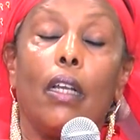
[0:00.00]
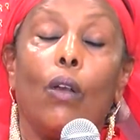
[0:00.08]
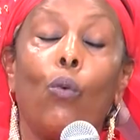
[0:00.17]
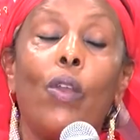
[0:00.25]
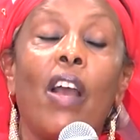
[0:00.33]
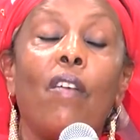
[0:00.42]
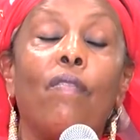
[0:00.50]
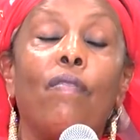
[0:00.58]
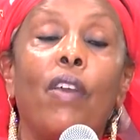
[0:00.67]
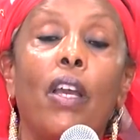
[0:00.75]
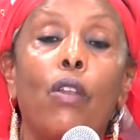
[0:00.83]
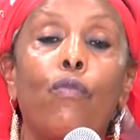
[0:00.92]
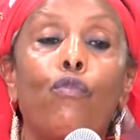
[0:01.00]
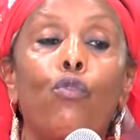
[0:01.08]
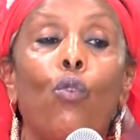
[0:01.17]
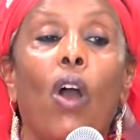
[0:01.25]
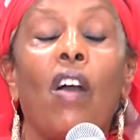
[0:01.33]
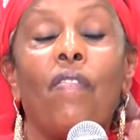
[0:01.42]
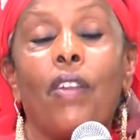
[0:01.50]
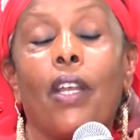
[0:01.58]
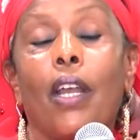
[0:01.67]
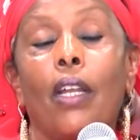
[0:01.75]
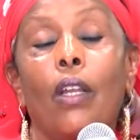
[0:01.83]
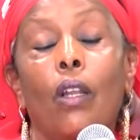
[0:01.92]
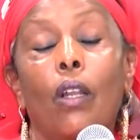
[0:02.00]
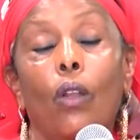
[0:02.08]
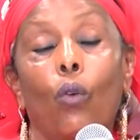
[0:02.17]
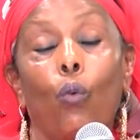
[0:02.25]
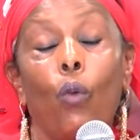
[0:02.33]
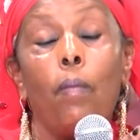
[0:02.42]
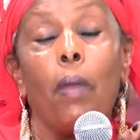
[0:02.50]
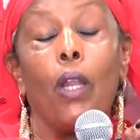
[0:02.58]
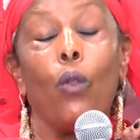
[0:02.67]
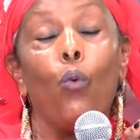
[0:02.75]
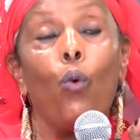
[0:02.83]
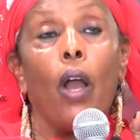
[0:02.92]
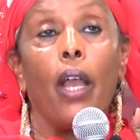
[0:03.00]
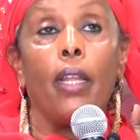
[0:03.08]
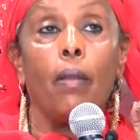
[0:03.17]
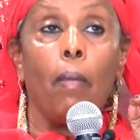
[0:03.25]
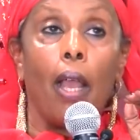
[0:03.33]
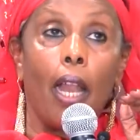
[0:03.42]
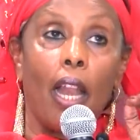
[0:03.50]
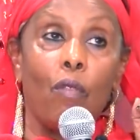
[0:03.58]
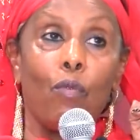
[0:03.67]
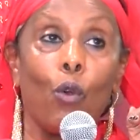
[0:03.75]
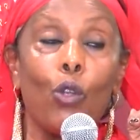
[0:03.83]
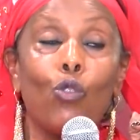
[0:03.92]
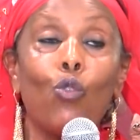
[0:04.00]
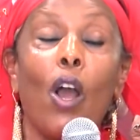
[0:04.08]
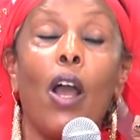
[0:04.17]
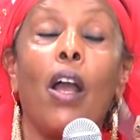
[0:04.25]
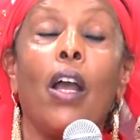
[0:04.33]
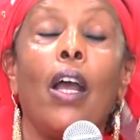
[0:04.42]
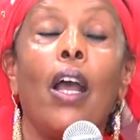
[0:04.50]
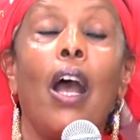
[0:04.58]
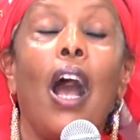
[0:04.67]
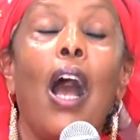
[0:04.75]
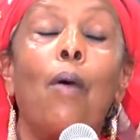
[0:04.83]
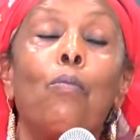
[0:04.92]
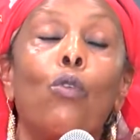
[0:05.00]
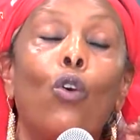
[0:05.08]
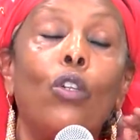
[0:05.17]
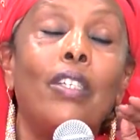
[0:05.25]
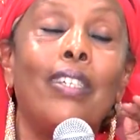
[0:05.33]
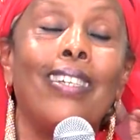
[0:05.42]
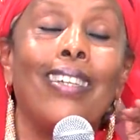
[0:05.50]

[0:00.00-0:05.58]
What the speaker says: we have very few African women who are in my level. So I'm not.